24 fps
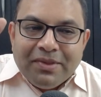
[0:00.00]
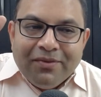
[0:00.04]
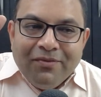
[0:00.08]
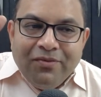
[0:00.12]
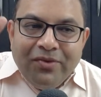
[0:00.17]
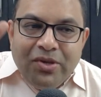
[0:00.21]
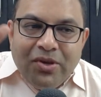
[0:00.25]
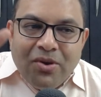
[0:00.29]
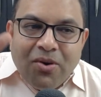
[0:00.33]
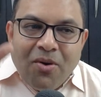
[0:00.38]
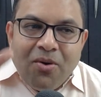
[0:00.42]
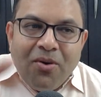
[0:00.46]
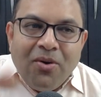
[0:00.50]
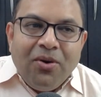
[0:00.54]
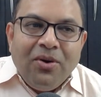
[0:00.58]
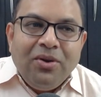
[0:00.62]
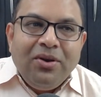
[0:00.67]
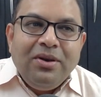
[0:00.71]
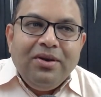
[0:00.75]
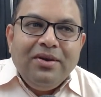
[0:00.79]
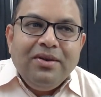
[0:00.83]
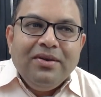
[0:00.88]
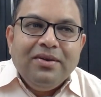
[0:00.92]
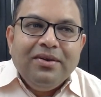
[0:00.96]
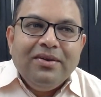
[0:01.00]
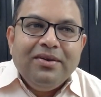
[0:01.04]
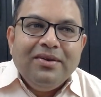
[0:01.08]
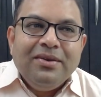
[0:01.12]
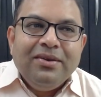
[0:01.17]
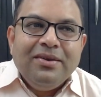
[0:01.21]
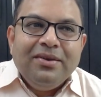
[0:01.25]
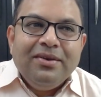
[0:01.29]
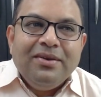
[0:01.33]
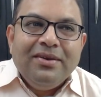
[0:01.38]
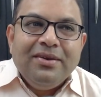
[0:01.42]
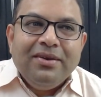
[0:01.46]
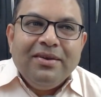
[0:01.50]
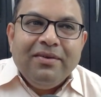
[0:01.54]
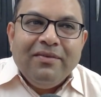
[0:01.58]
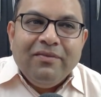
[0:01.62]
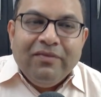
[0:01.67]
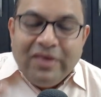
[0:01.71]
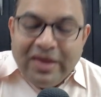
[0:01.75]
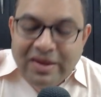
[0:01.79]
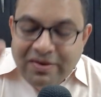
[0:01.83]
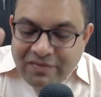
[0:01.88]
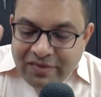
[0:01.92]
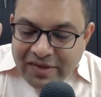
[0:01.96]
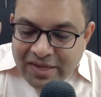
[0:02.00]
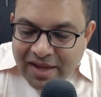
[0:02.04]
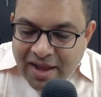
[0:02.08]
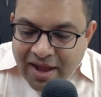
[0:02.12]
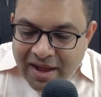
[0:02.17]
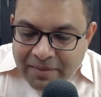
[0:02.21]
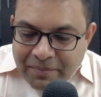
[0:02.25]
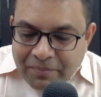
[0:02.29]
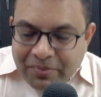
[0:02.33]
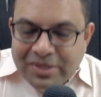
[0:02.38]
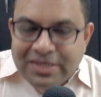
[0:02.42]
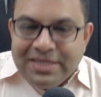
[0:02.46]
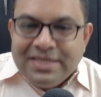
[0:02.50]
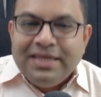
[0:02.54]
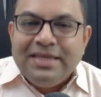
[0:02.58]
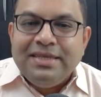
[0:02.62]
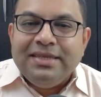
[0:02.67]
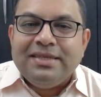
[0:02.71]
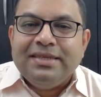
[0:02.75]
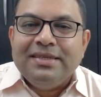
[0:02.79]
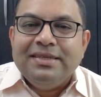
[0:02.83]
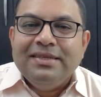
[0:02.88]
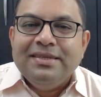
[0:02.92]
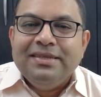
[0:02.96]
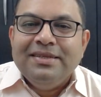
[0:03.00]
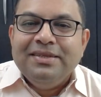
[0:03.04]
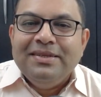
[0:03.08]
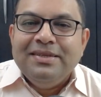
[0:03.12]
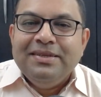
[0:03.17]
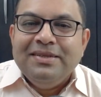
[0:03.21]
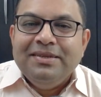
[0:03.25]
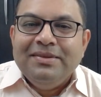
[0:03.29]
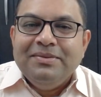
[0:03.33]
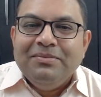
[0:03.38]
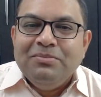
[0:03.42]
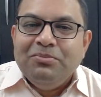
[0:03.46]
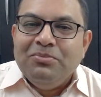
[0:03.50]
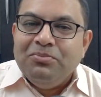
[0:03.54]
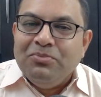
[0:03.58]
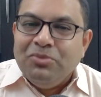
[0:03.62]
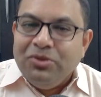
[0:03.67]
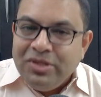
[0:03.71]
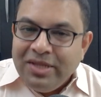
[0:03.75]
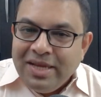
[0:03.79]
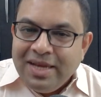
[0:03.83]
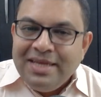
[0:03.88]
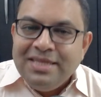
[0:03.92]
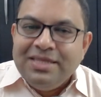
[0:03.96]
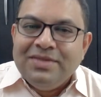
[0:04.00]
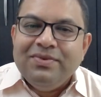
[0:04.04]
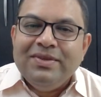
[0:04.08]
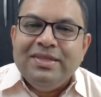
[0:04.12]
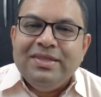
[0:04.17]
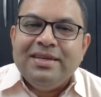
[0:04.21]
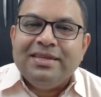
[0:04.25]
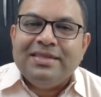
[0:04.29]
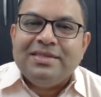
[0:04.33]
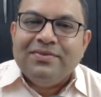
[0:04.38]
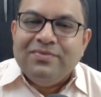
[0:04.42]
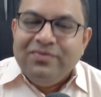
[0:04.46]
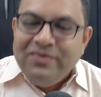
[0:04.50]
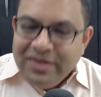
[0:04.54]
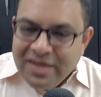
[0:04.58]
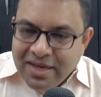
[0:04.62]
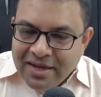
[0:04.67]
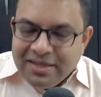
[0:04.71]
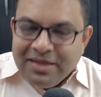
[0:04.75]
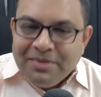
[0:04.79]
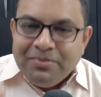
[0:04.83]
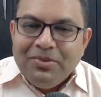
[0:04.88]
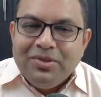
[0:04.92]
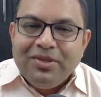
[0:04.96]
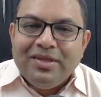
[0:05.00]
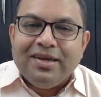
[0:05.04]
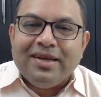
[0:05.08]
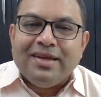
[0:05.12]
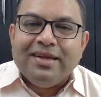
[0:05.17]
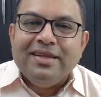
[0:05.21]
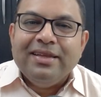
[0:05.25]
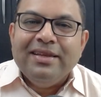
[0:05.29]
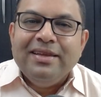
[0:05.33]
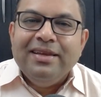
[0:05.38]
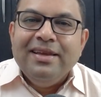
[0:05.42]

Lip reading: We all, when we are present, Buddha is with us. We are the Buddha.